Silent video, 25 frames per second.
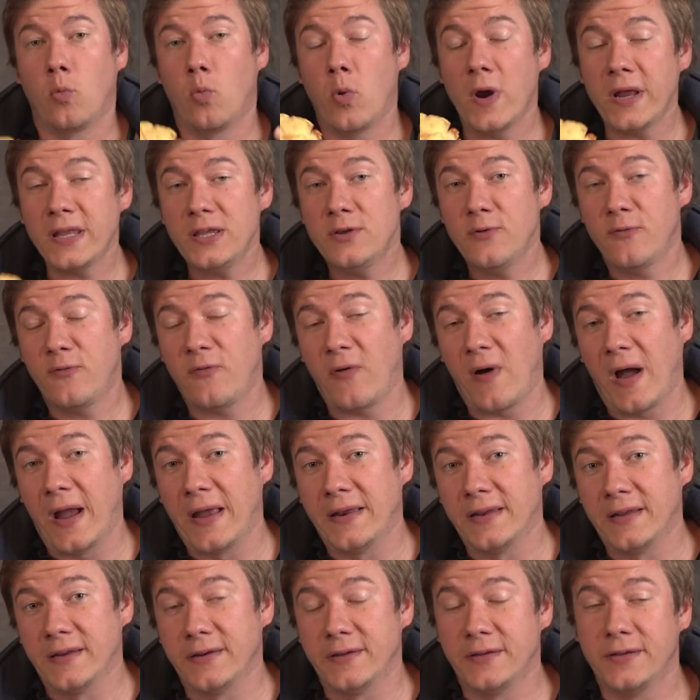when you
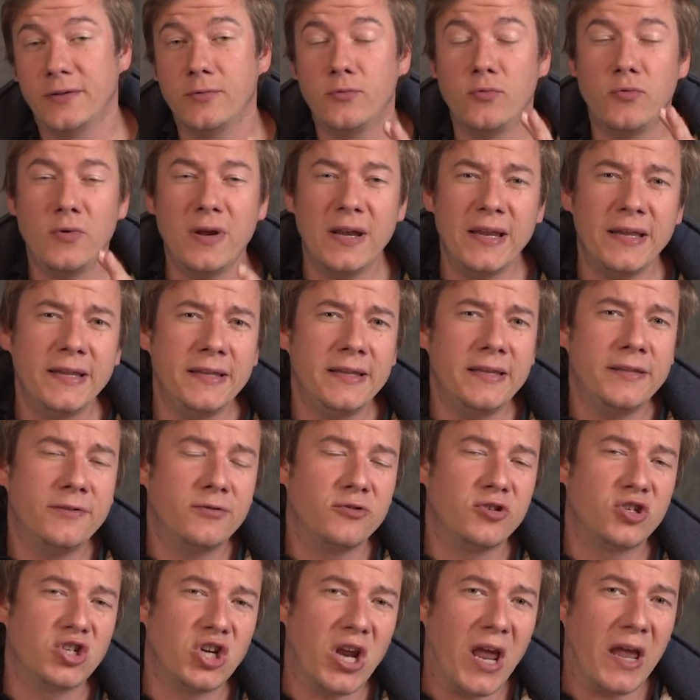find it, you really need
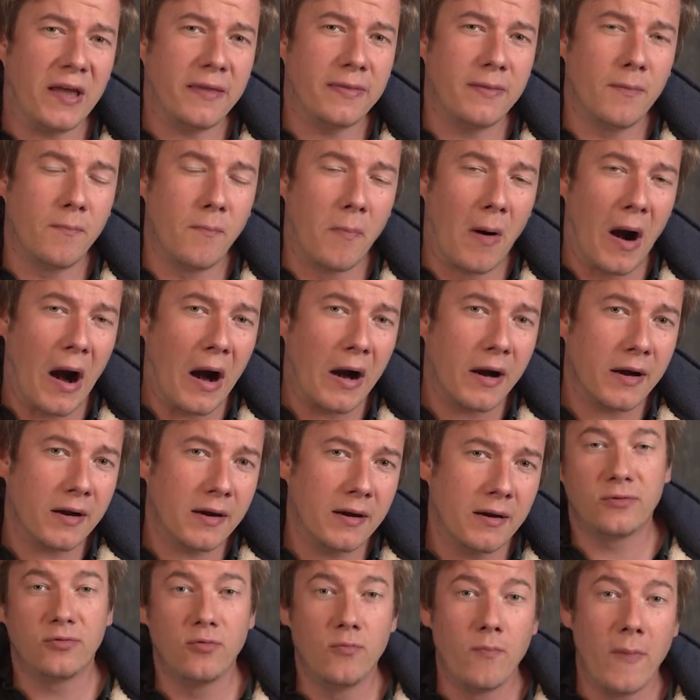to check the bark
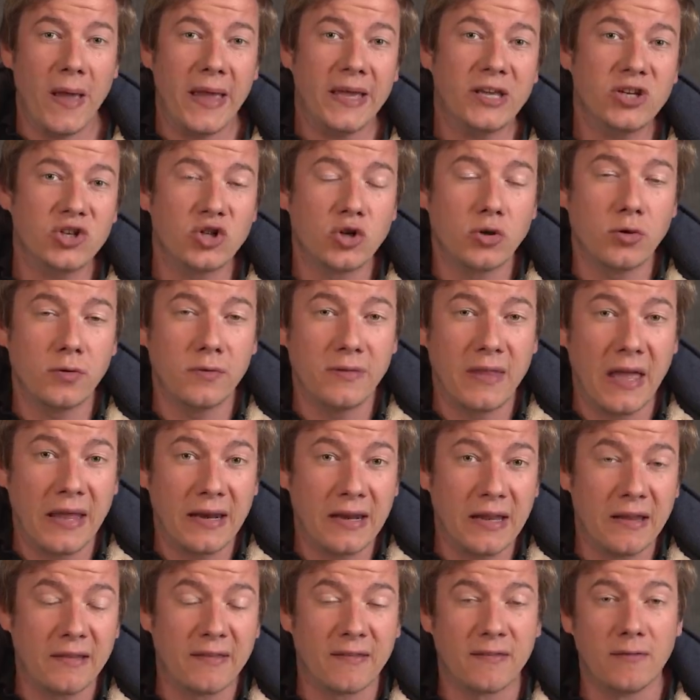to make sure
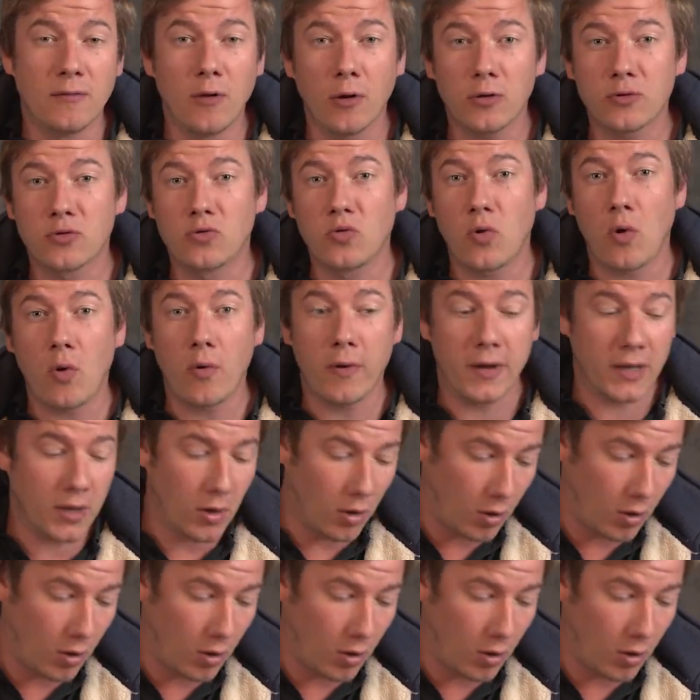that it's not growing